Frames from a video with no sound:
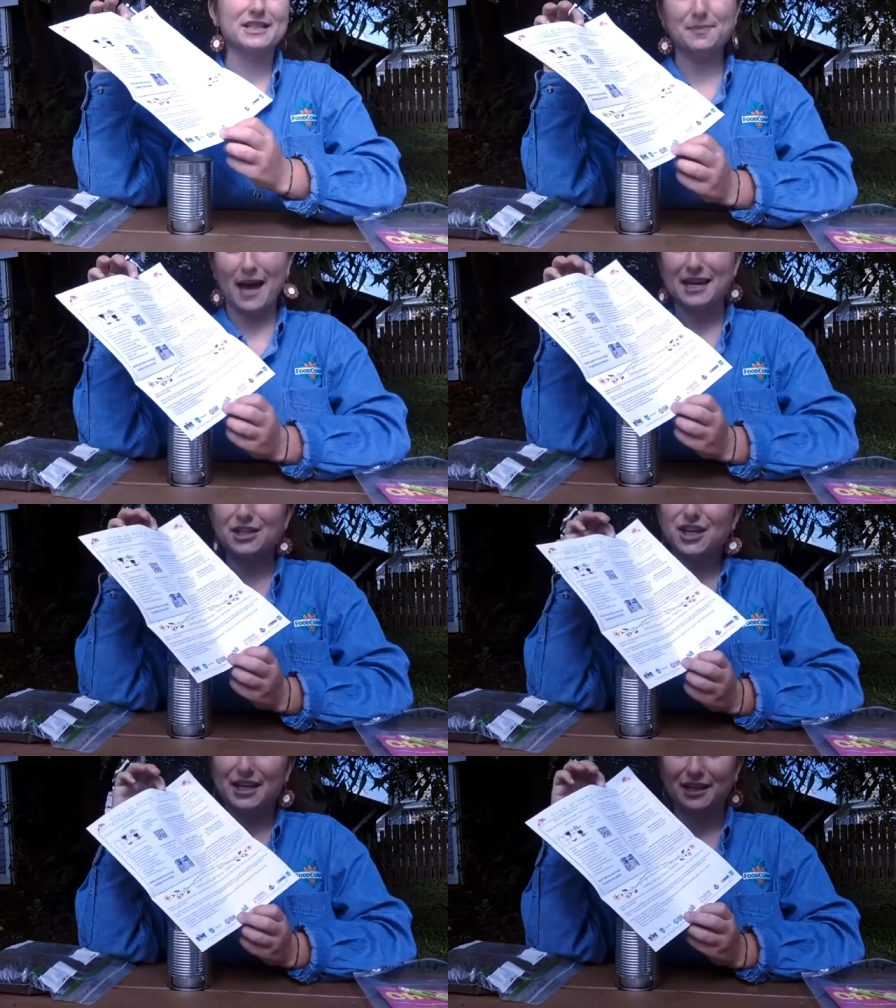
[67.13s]

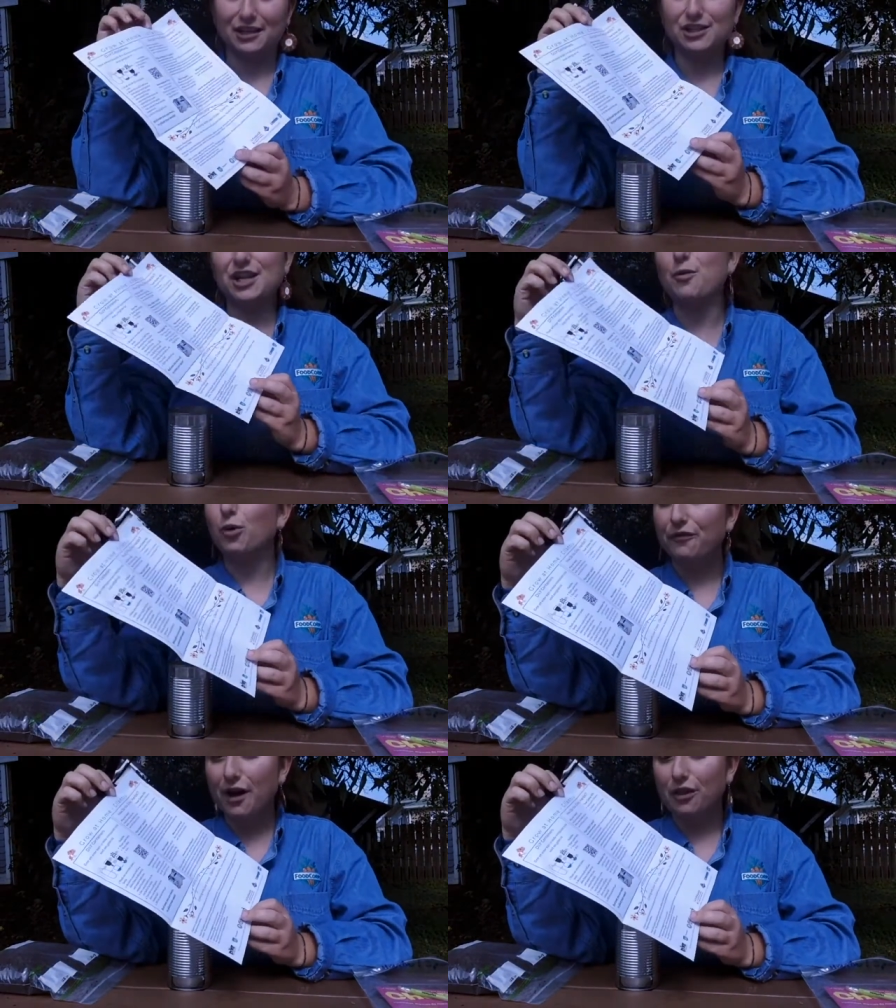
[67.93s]
Spanish and English, and
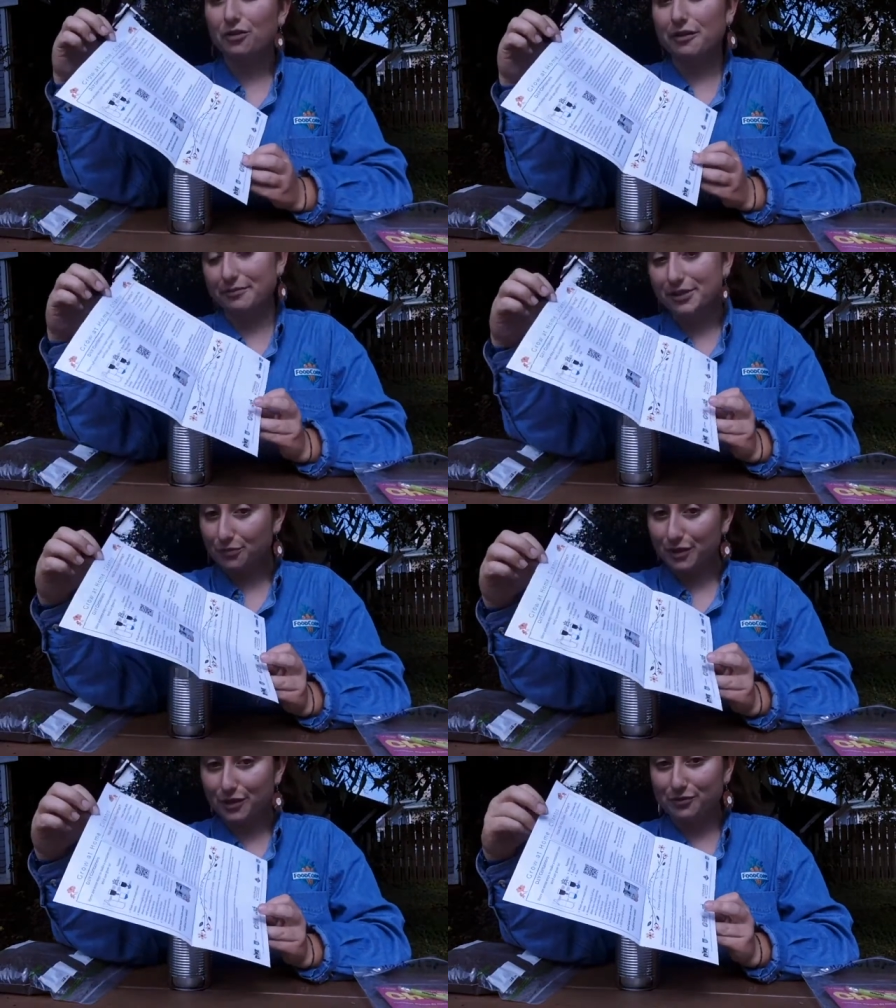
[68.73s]
we'll follow them
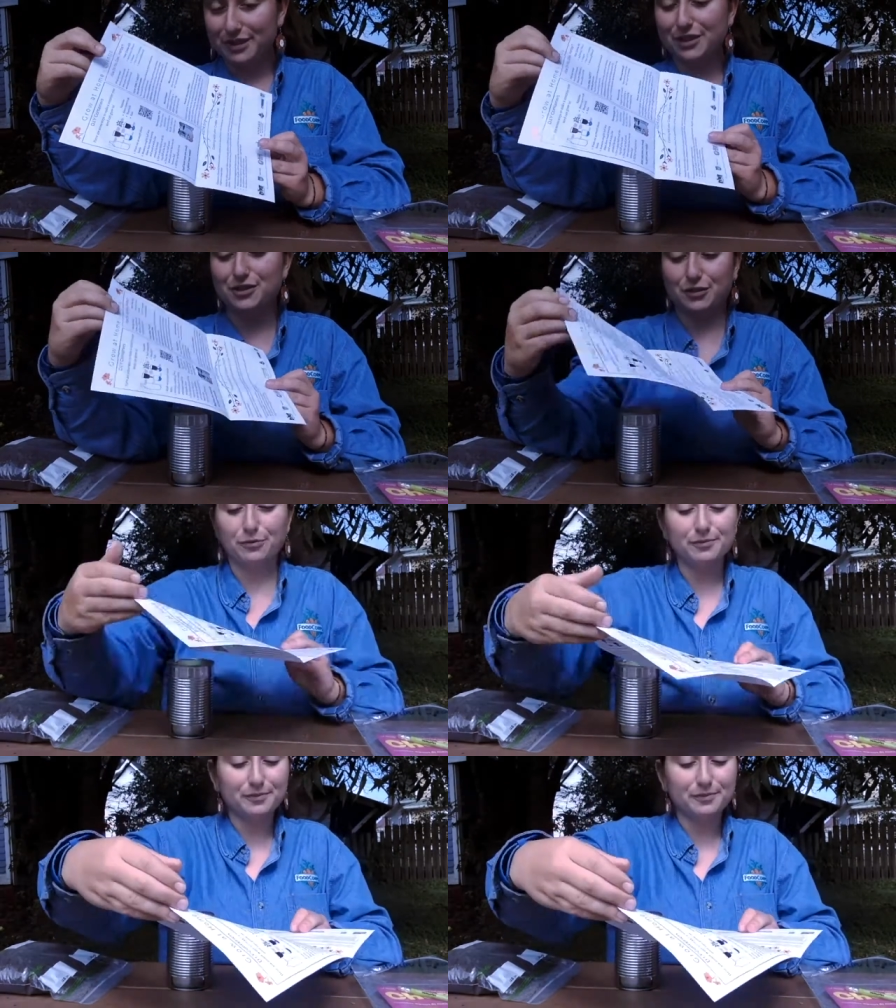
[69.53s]
so we know what to do.